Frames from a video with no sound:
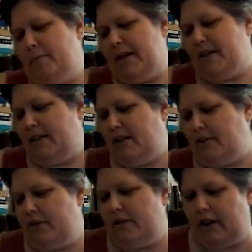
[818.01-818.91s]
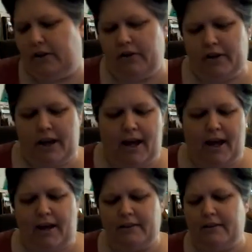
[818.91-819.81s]
because these are geared
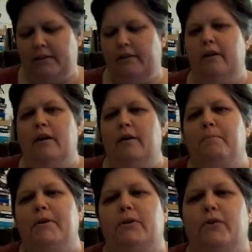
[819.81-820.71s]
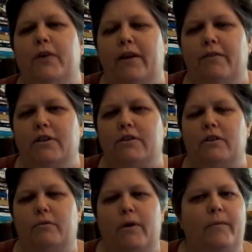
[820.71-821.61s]
at middle grade readers,
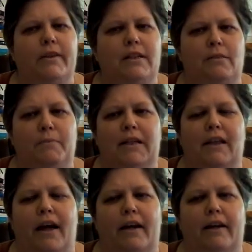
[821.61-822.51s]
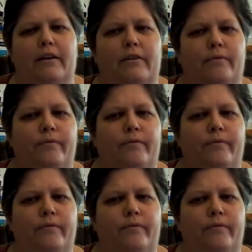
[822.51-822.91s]
so what would these be, like